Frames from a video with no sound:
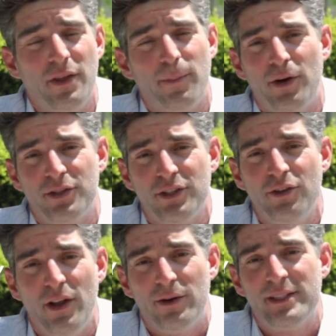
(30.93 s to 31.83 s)
that the
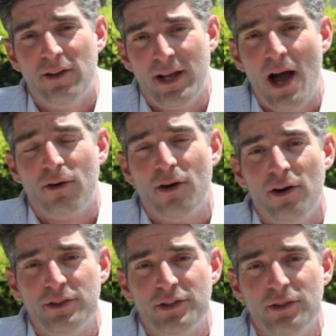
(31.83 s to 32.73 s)
person who they were selling
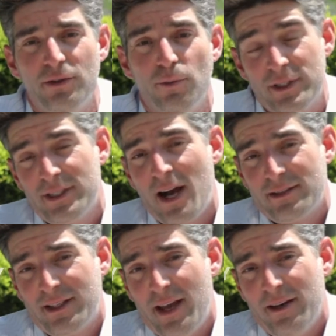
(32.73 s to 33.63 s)
alcohol to was
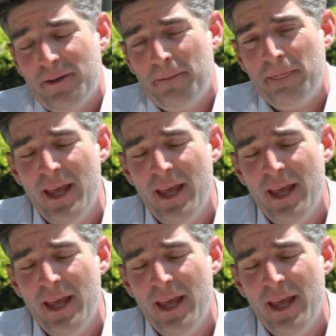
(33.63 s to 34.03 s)
intoxicated?